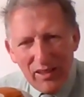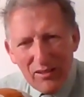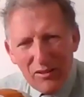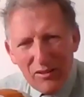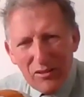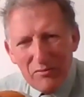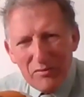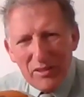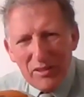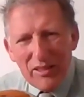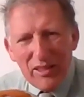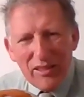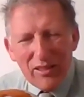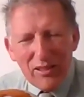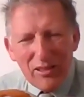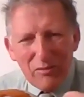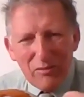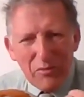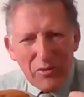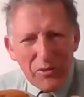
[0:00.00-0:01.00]
co they
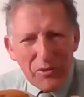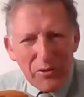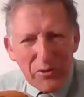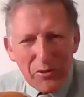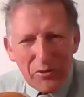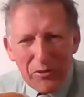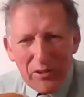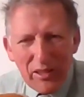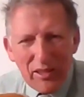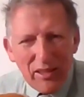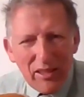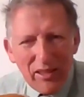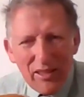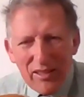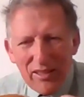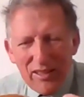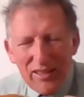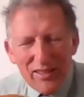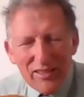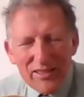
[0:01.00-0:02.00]
come through. Uh,
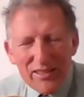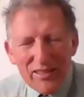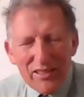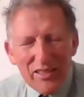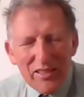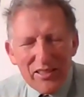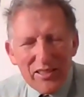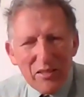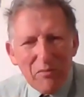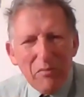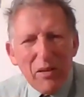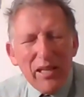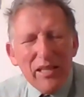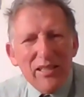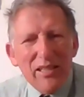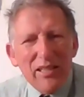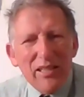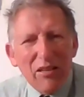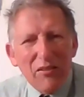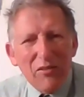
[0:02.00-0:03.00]
uh, it's, it's
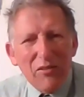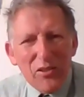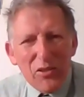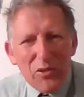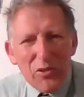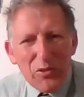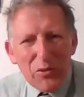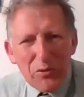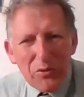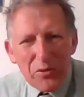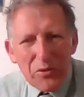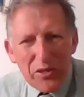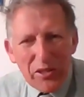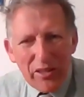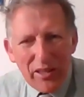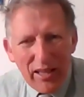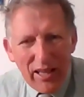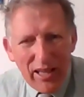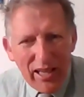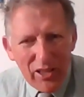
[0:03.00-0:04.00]
amazing how the jewels
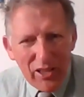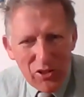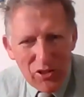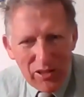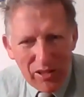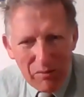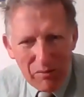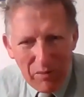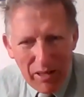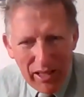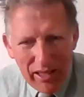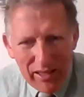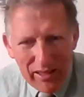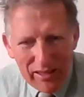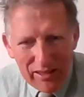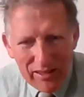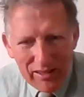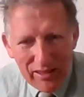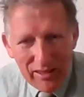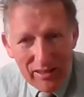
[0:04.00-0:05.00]
are actually
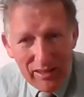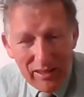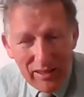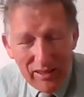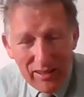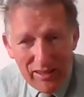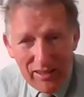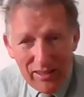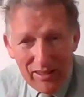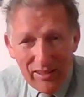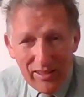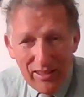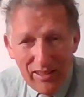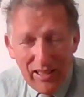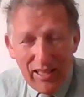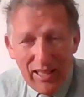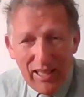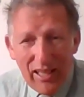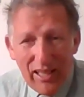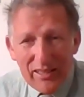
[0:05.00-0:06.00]
made,
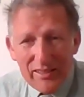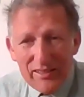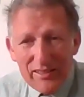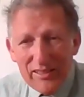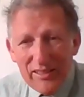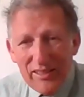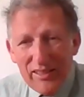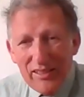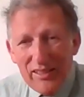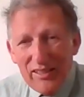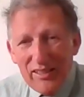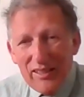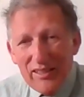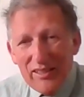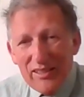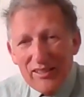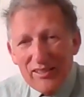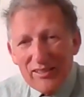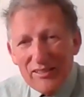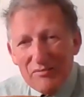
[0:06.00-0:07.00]
and
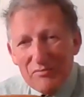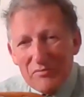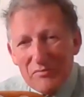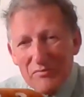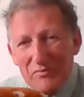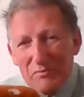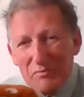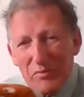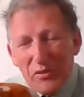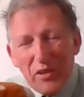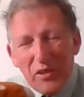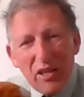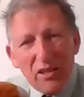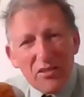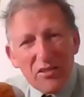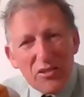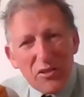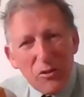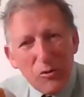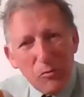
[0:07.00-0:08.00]
but they are
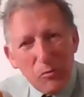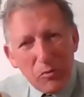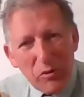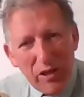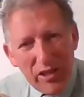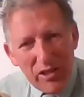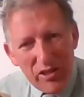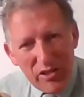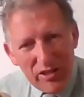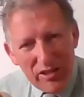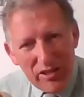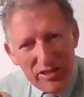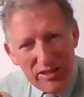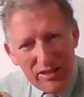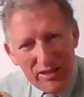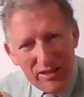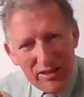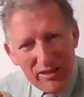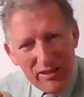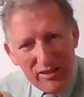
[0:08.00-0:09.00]
so
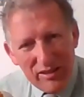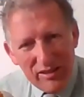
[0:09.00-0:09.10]
precious